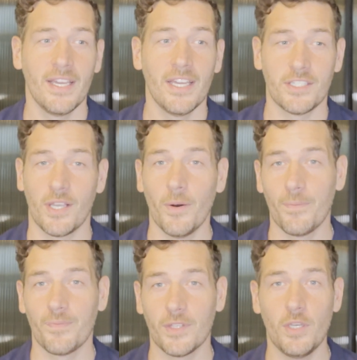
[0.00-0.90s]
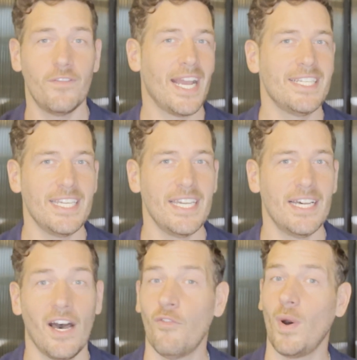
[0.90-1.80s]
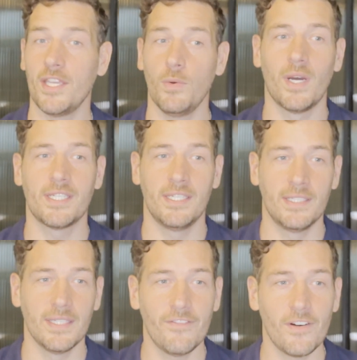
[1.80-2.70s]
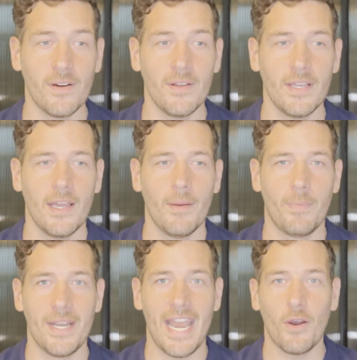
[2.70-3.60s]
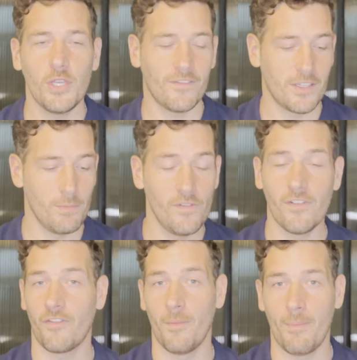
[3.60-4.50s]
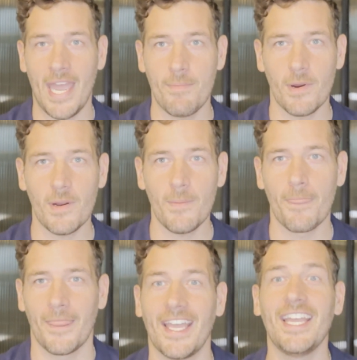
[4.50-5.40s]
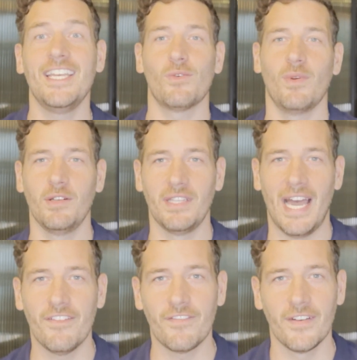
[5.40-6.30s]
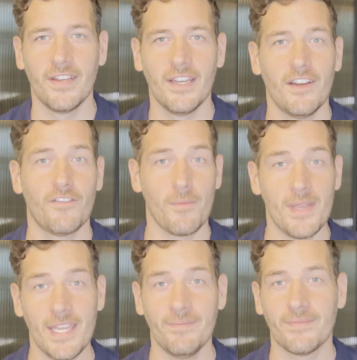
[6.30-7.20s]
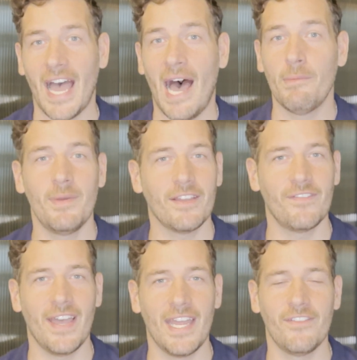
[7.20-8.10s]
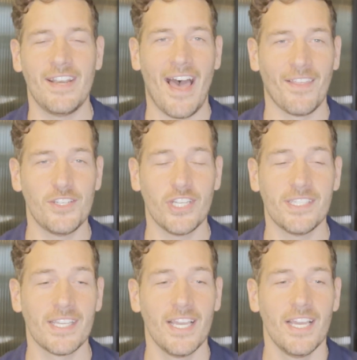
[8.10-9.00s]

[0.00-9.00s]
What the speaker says: So you have an idea of what you want to deliver, but now you have to move it from paper into real life. For me, I'm a big fan of analogies.